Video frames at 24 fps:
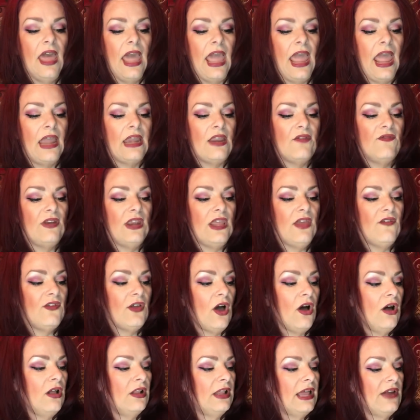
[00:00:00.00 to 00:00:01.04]
And if any of
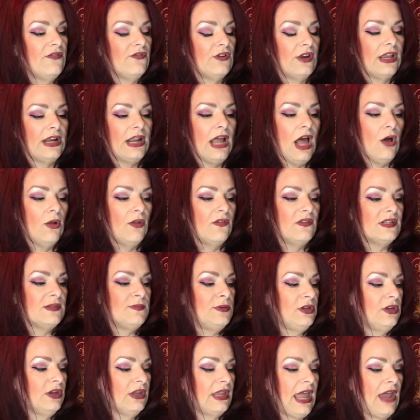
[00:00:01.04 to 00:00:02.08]
y'all ever get a hold of this
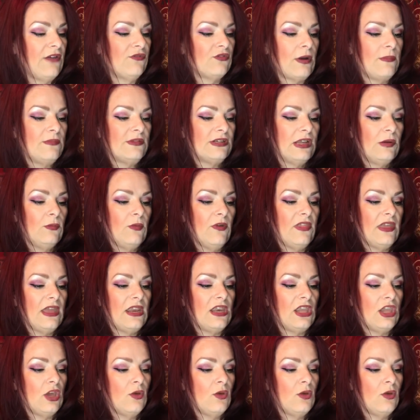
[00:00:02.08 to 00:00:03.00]
book after I'm done with it,